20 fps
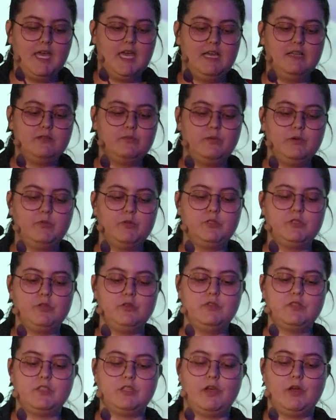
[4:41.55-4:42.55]
And we will
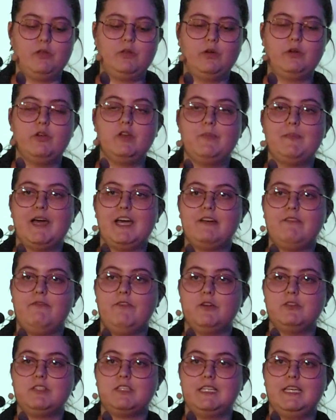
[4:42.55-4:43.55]
do so looking back
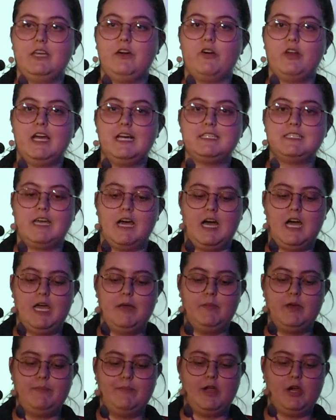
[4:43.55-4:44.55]
fondly on our
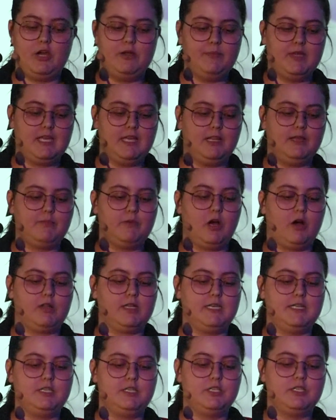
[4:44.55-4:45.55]
time at Mary MacKillop
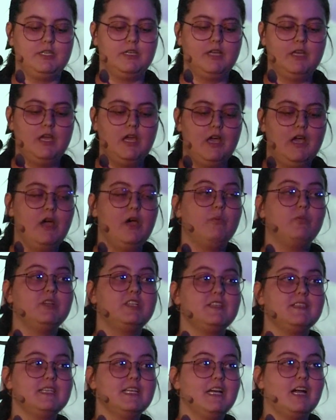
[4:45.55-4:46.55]
College,
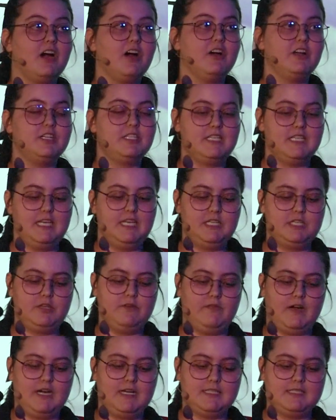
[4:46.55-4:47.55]
which has encouraged each
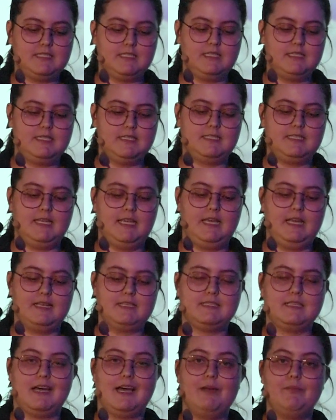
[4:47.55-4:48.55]
of us to seek
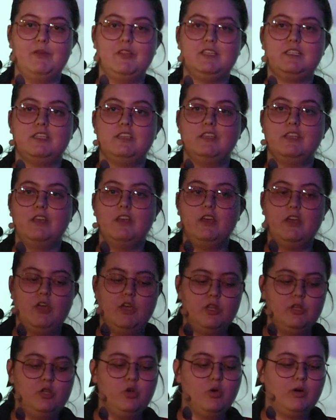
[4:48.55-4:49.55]
excitement,
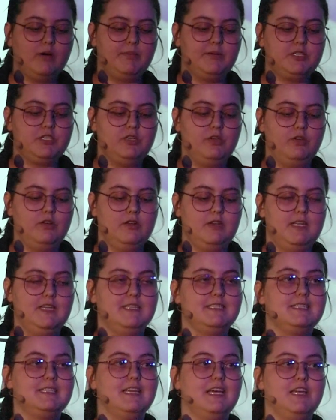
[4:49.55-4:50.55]
new
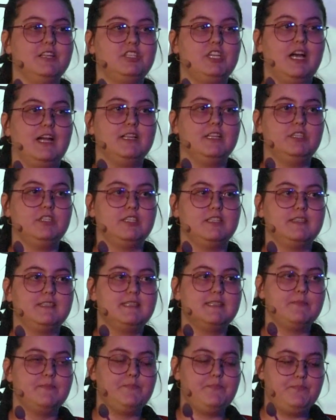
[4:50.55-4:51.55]
opportunities and
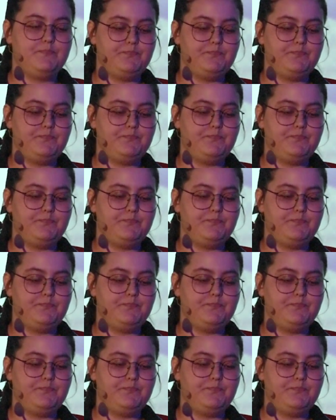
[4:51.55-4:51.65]
challenges.